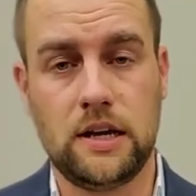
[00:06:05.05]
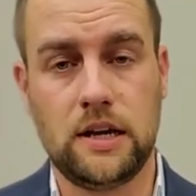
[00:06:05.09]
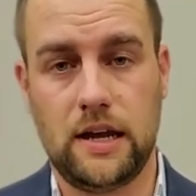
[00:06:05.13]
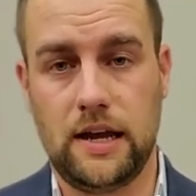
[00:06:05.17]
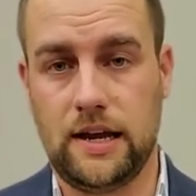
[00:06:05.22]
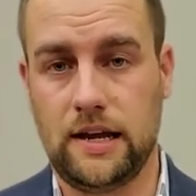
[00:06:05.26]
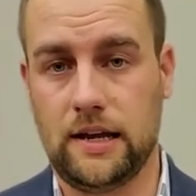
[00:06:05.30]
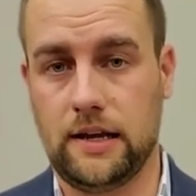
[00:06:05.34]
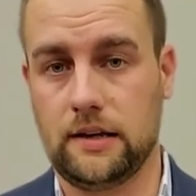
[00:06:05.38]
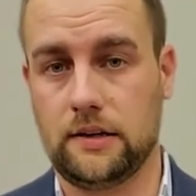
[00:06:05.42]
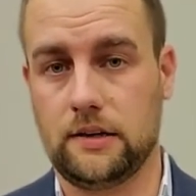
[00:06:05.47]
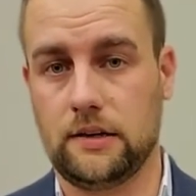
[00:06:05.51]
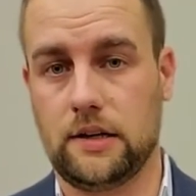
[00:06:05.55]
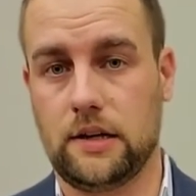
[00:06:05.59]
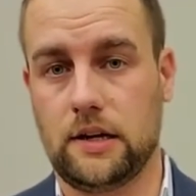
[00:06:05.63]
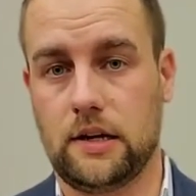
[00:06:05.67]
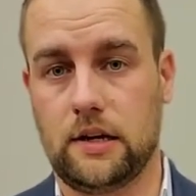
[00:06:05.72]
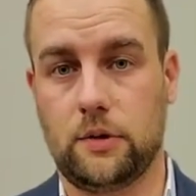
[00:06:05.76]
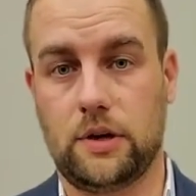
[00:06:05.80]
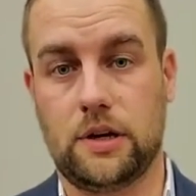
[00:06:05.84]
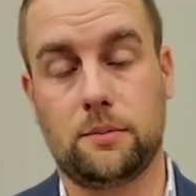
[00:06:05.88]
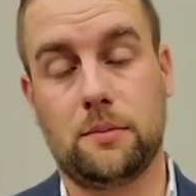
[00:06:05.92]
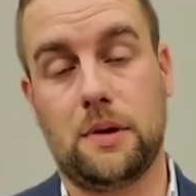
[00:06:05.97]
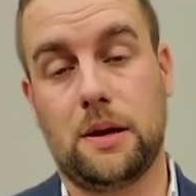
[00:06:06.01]
and
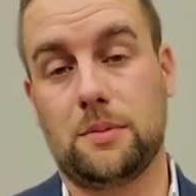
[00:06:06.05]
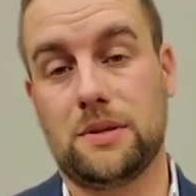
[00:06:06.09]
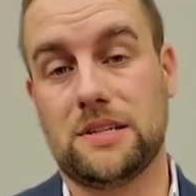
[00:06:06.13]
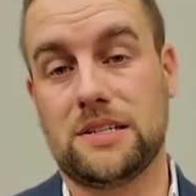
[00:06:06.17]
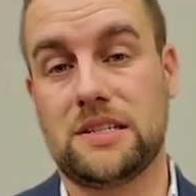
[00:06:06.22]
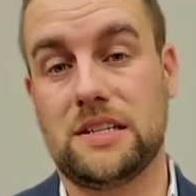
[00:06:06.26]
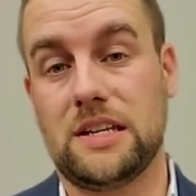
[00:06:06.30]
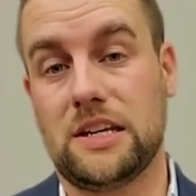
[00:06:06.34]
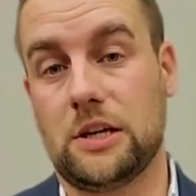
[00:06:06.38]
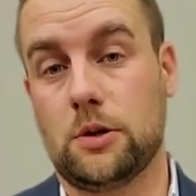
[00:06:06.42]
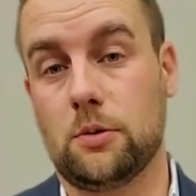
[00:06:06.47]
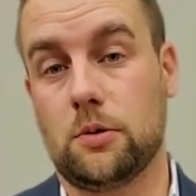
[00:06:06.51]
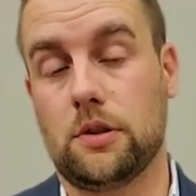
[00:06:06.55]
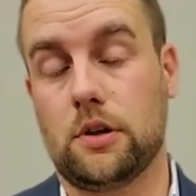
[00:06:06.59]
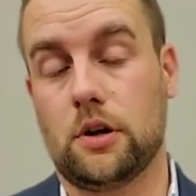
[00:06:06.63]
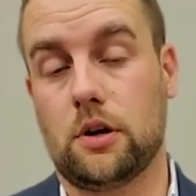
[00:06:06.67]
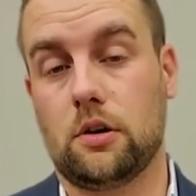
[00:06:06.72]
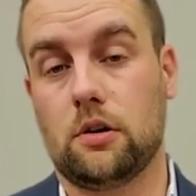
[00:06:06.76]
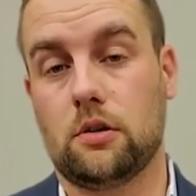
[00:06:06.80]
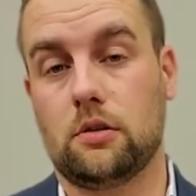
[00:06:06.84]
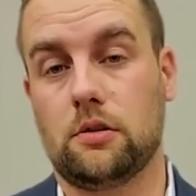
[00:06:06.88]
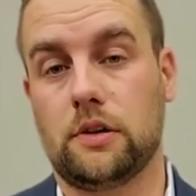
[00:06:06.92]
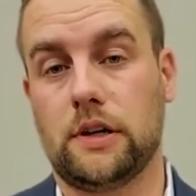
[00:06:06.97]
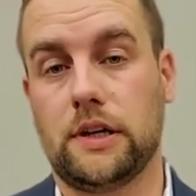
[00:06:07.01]
could maybe sneak you in there
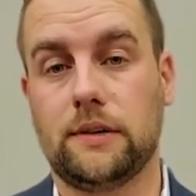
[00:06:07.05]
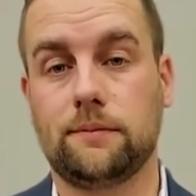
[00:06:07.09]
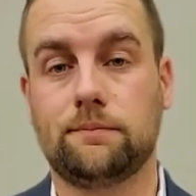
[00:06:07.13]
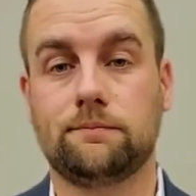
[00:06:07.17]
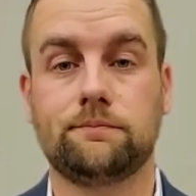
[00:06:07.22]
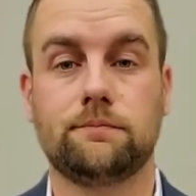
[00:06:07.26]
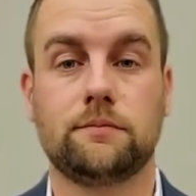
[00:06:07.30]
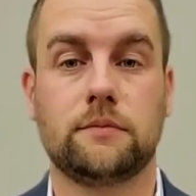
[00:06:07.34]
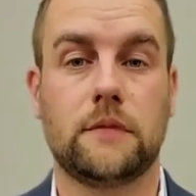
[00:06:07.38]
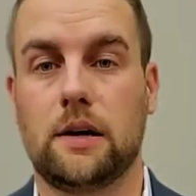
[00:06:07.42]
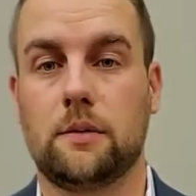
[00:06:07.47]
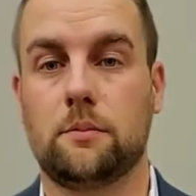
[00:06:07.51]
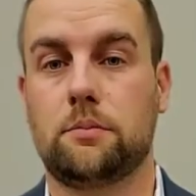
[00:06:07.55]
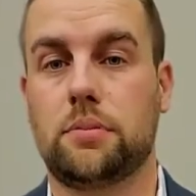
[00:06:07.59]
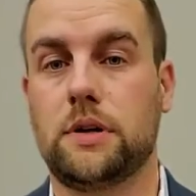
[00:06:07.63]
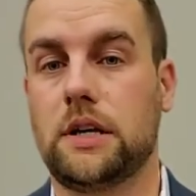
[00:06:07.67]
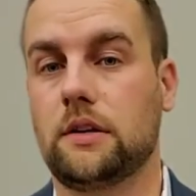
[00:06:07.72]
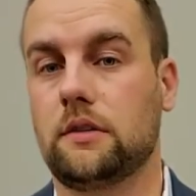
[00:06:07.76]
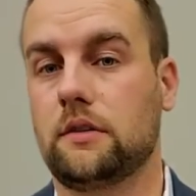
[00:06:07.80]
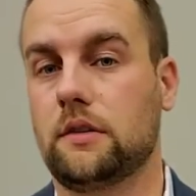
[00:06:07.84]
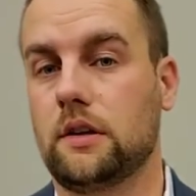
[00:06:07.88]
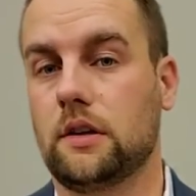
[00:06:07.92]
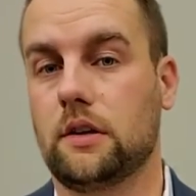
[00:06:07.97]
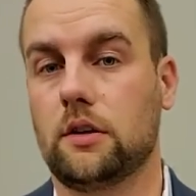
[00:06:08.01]
early,
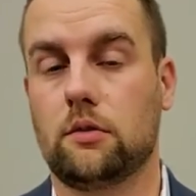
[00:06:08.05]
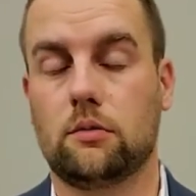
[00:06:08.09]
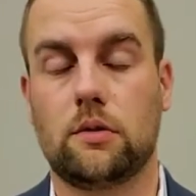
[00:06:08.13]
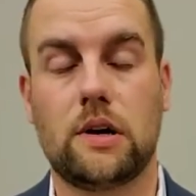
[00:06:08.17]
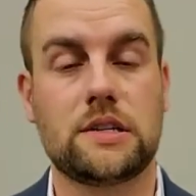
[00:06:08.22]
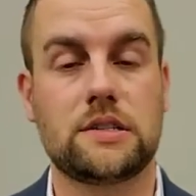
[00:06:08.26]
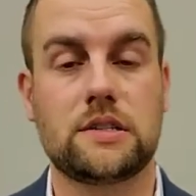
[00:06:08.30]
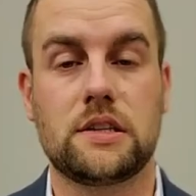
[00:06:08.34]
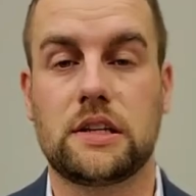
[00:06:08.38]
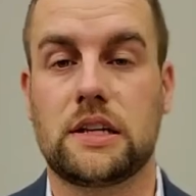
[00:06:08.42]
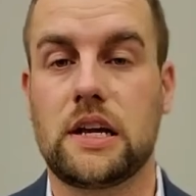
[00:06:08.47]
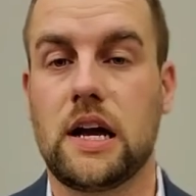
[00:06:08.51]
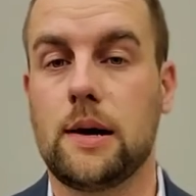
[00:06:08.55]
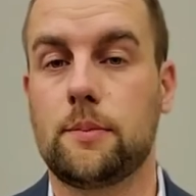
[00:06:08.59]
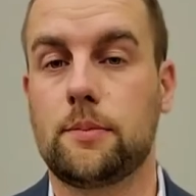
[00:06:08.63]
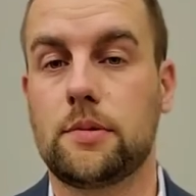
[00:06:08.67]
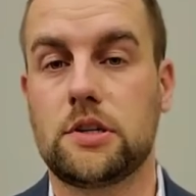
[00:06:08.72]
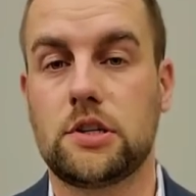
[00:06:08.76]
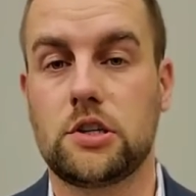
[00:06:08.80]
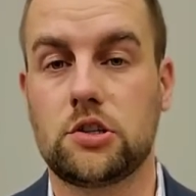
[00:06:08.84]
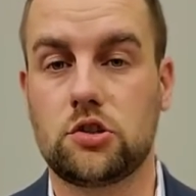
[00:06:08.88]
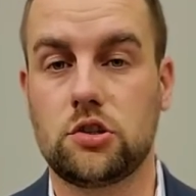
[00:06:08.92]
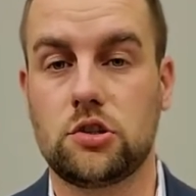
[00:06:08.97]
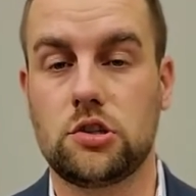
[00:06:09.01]
beat the rest of the
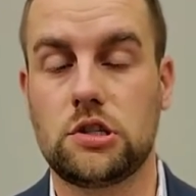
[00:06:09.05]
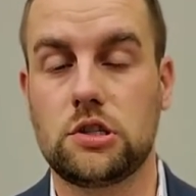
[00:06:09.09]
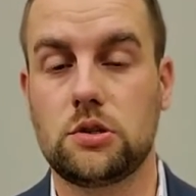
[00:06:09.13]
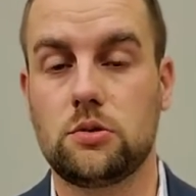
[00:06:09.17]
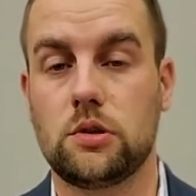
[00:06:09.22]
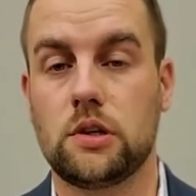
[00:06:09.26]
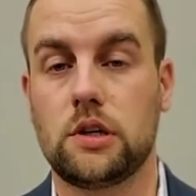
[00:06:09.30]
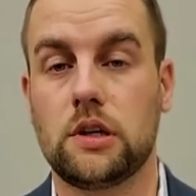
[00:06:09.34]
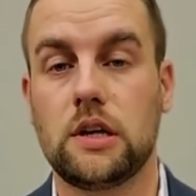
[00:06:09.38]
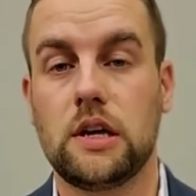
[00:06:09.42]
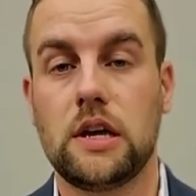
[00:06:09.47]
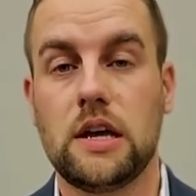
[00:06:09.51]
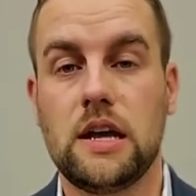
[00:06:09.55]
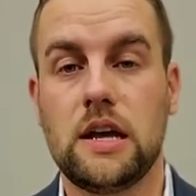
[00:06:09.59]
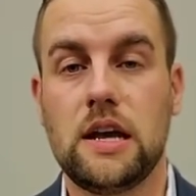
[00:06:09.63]
competition to it,